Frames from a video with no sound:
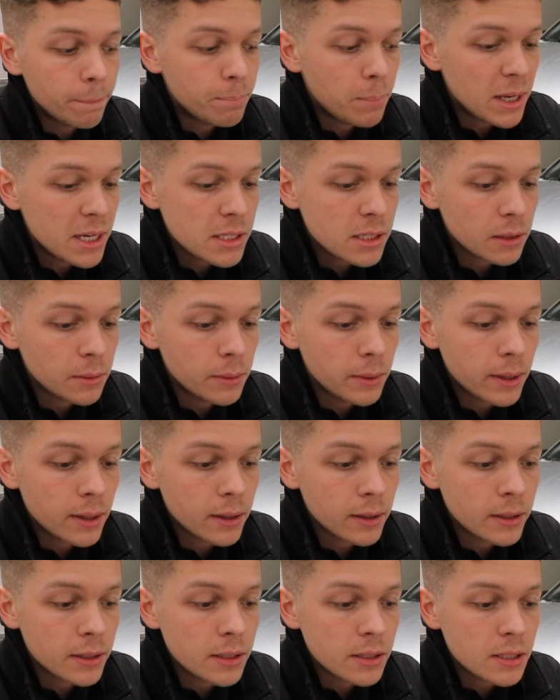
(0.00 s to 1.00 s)
basically
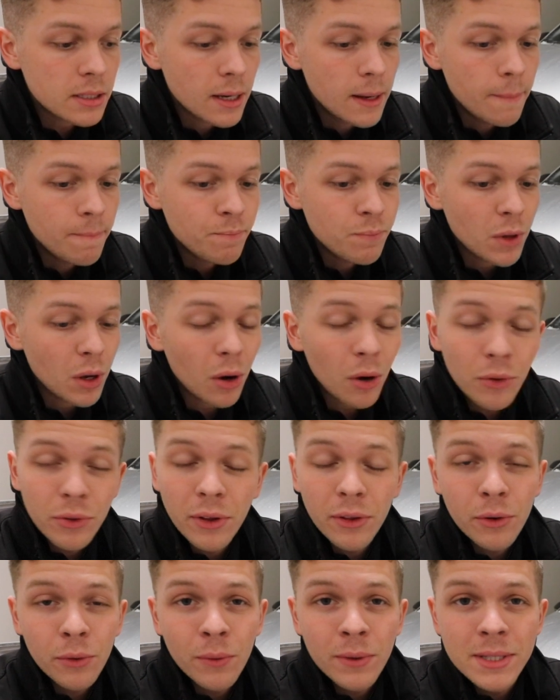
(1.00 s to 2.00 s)
because all
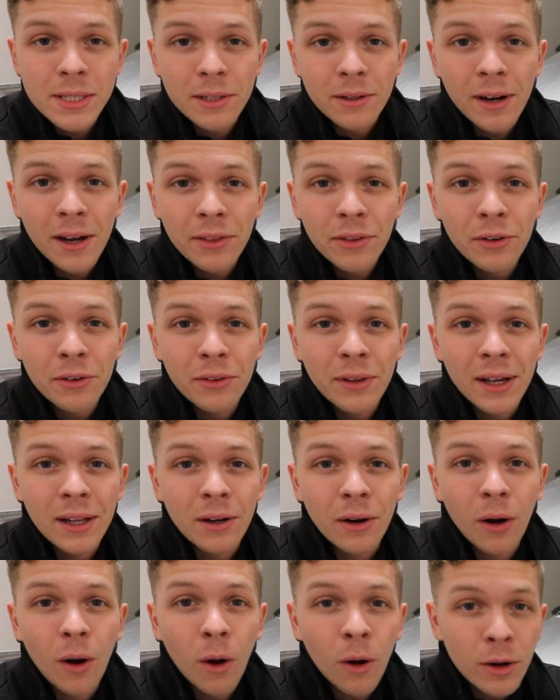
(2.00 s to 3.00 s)
the other ones that are out there
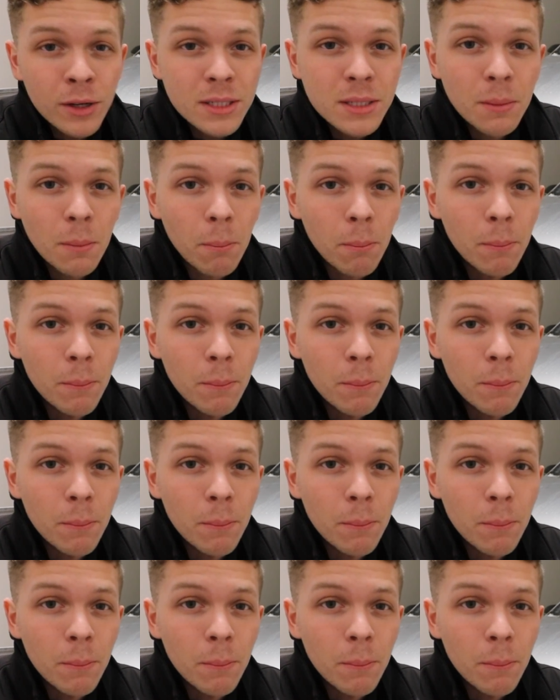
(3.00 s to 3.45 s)
that aren't